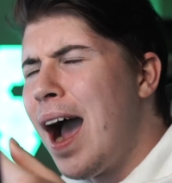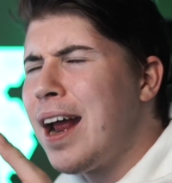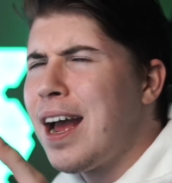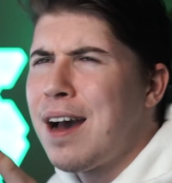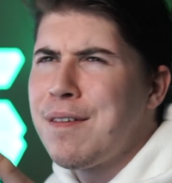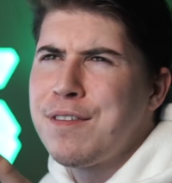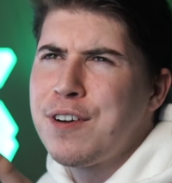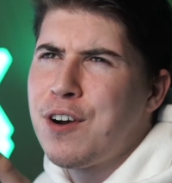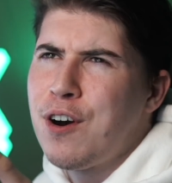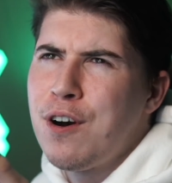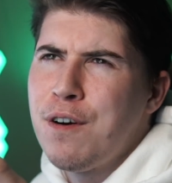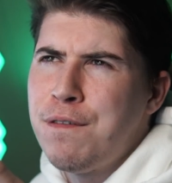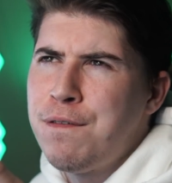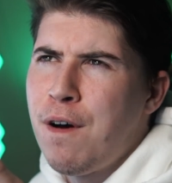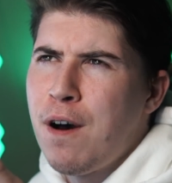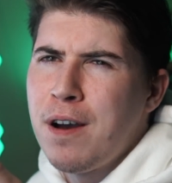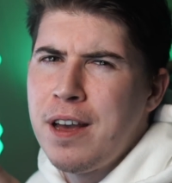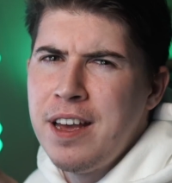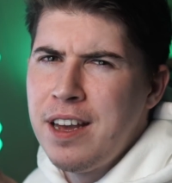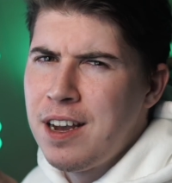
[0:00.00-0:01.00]
I haven't got a
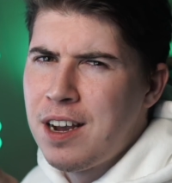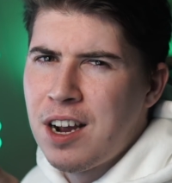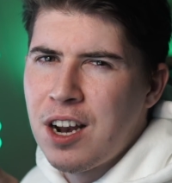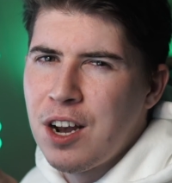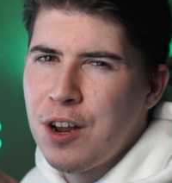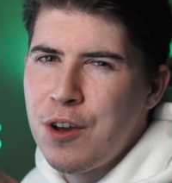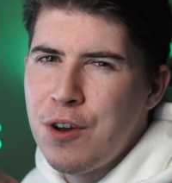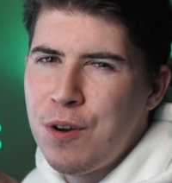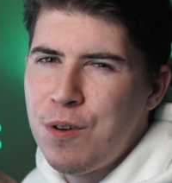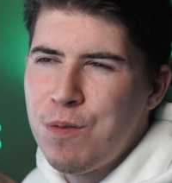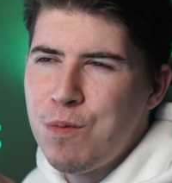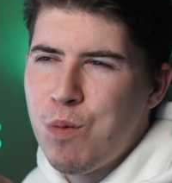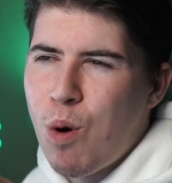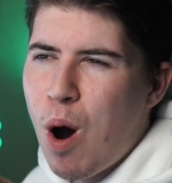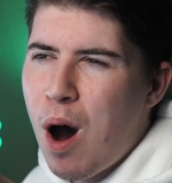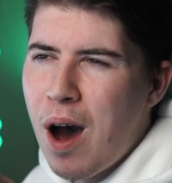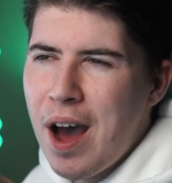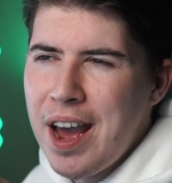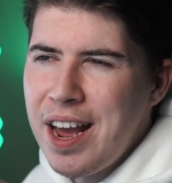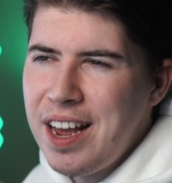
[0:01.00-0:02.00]
fucking clue
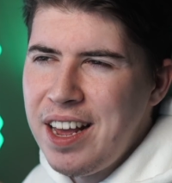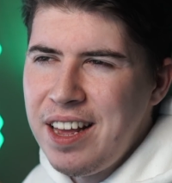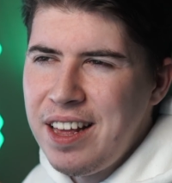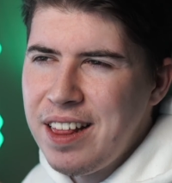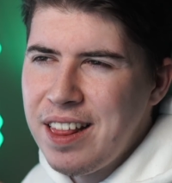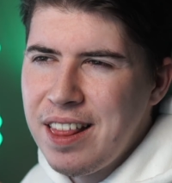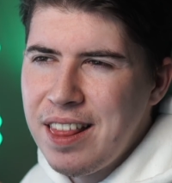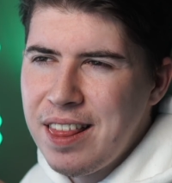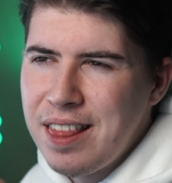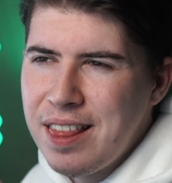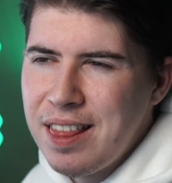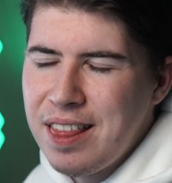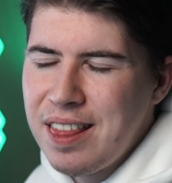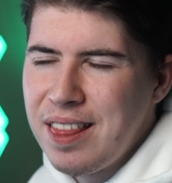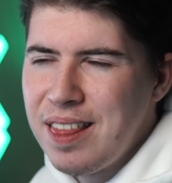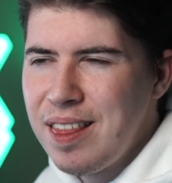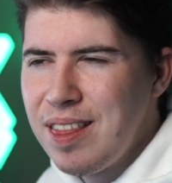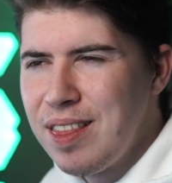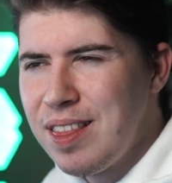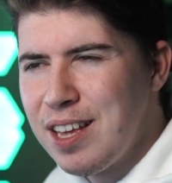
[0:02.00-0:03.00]
why
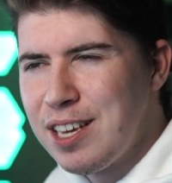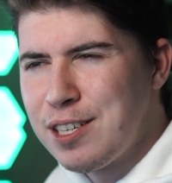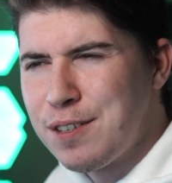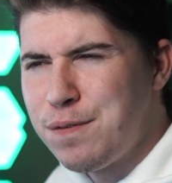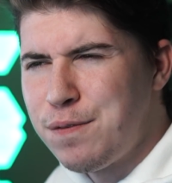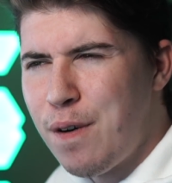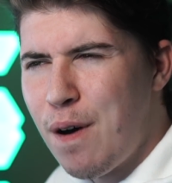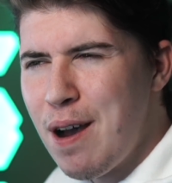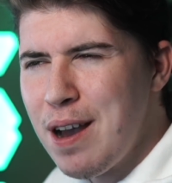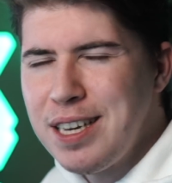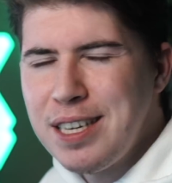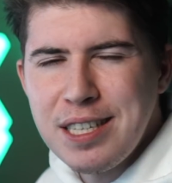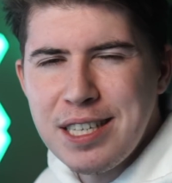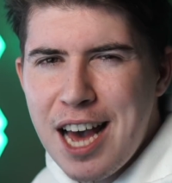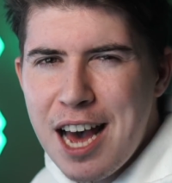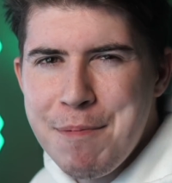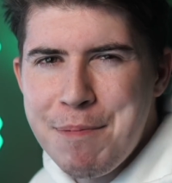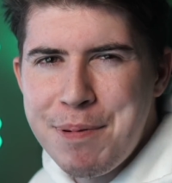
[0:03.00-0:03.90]
this fight is